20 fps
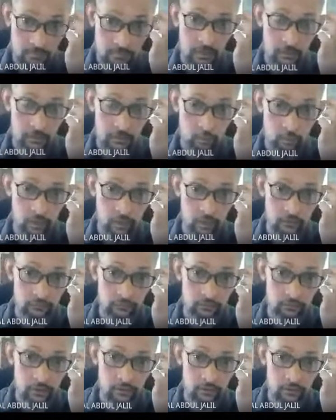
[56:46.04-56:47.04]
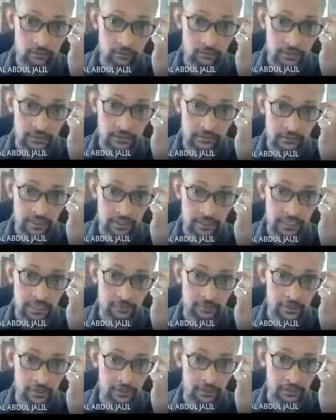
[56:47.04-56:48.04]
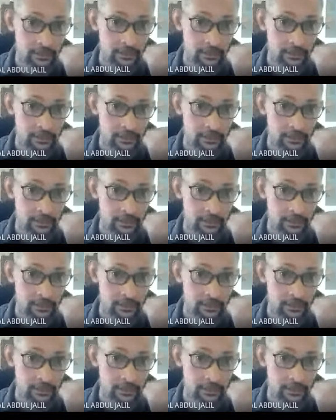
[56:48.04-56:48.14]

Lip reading: will fall to this side there, right? Okay,